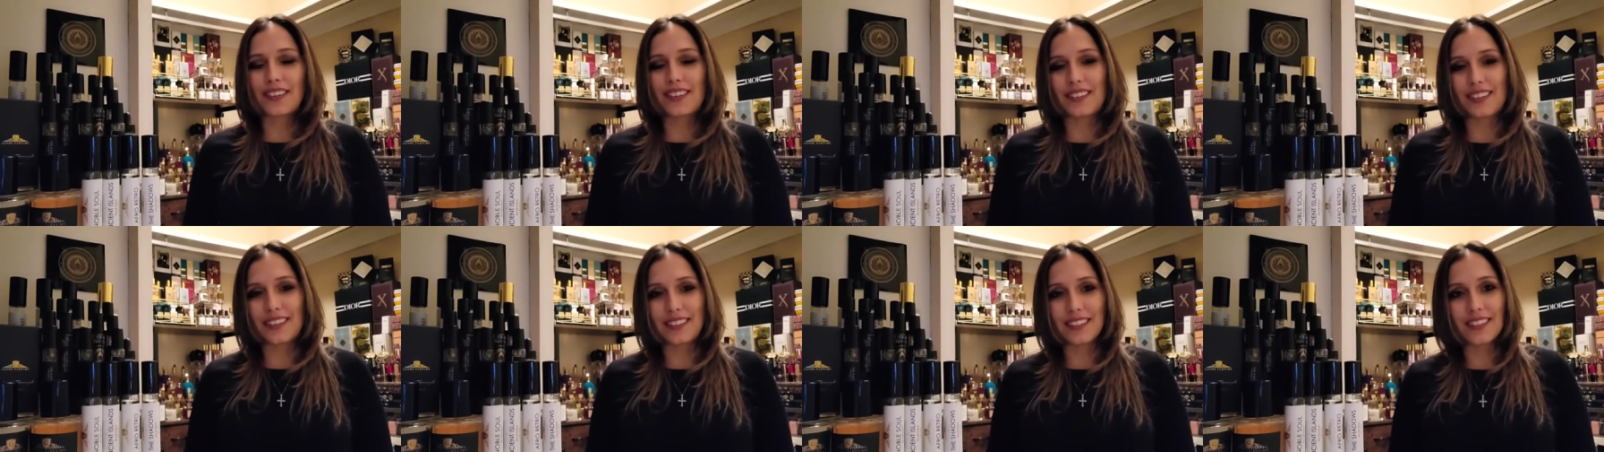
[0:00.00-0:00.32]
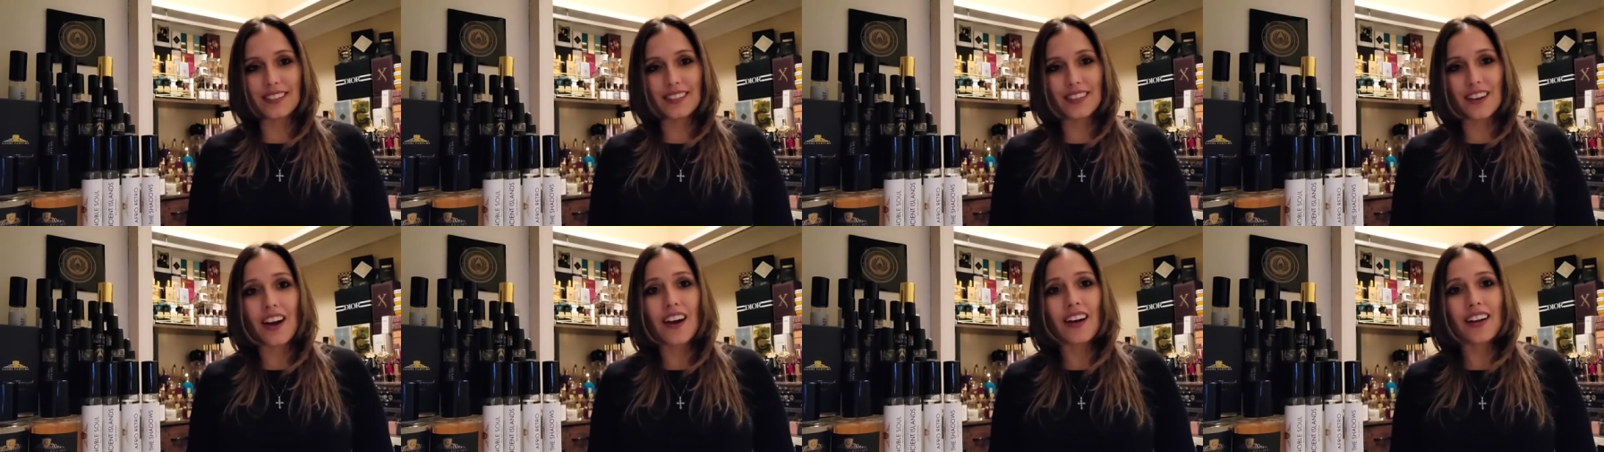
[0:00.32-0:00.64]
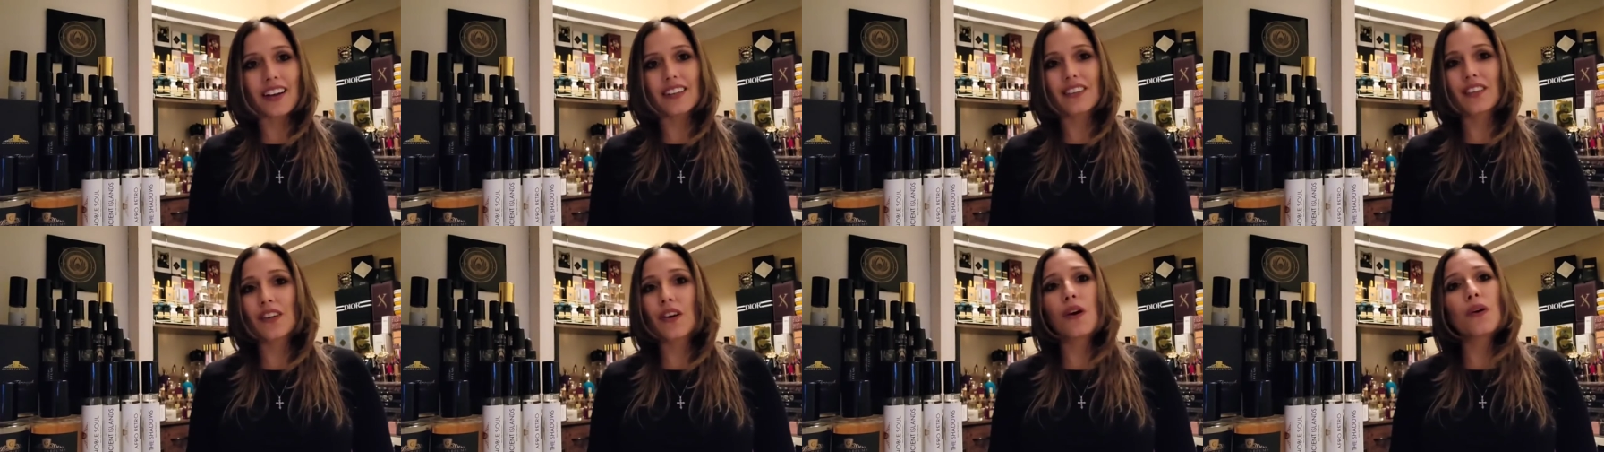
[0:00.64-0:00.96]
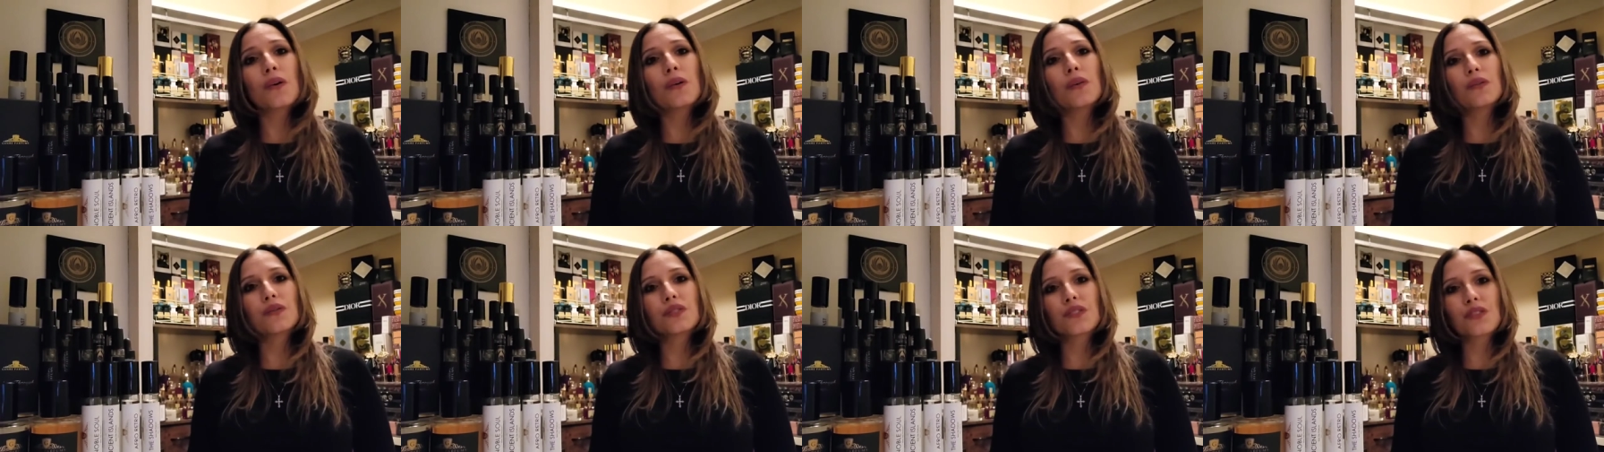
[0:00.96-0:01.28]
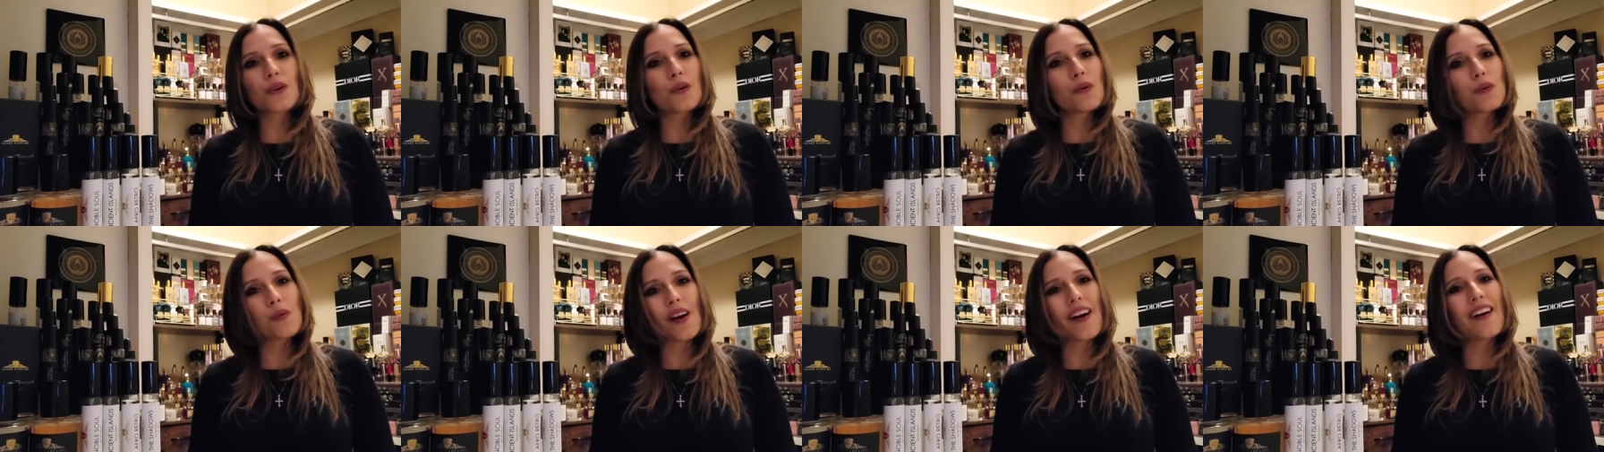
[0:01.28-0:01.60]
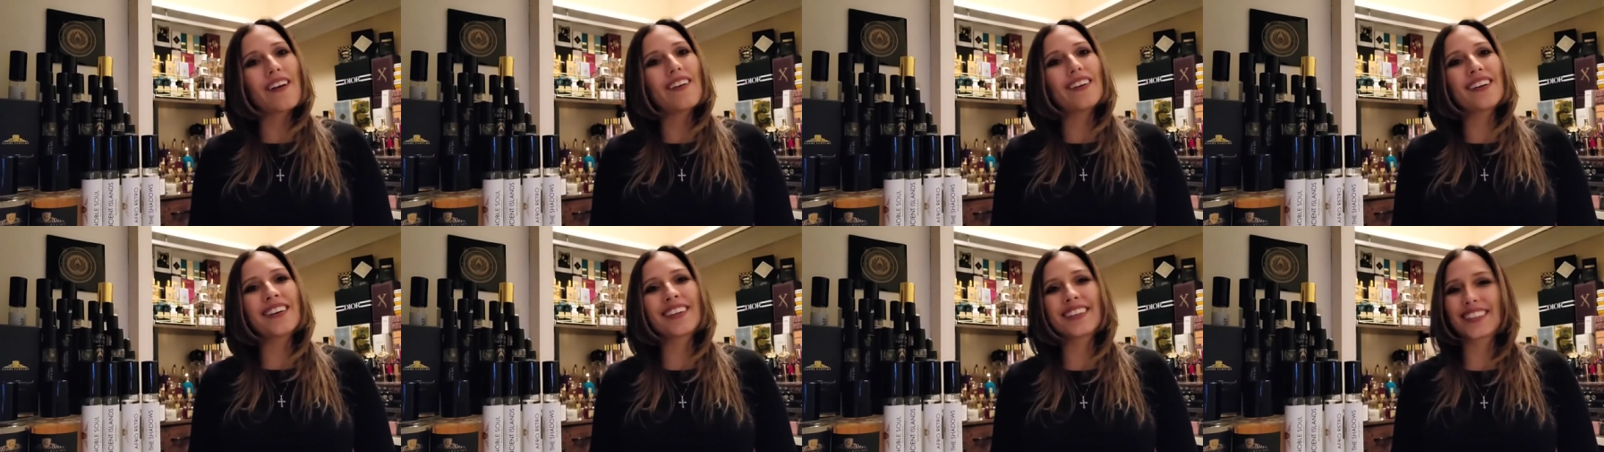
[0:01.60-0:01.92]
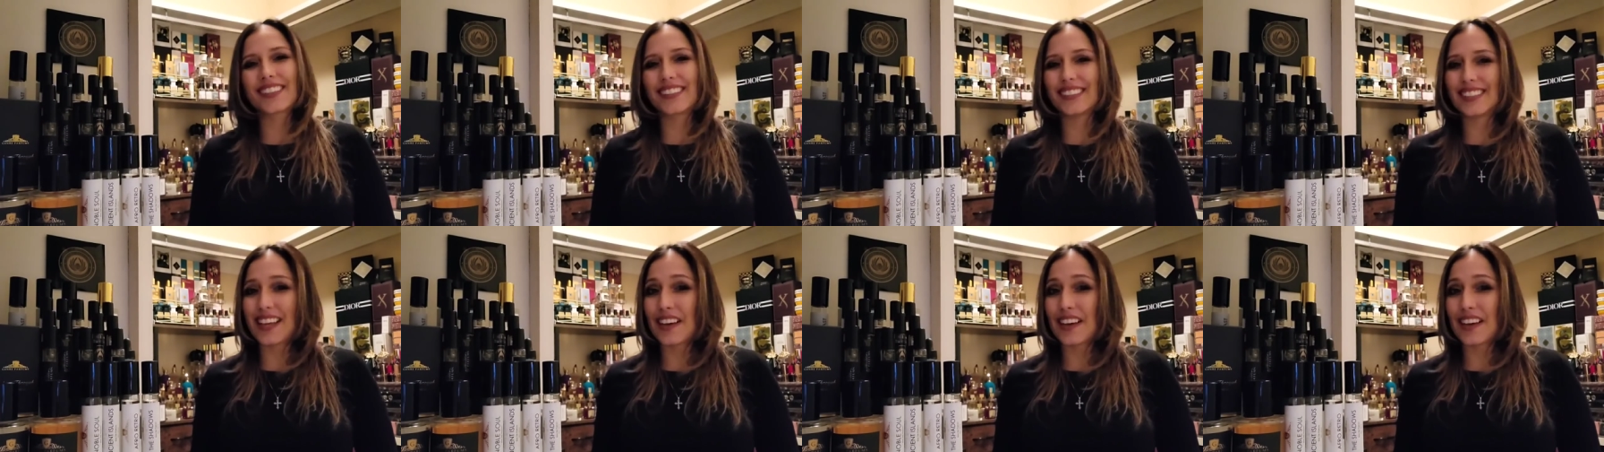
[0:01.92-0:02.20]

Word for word: does not go so well, because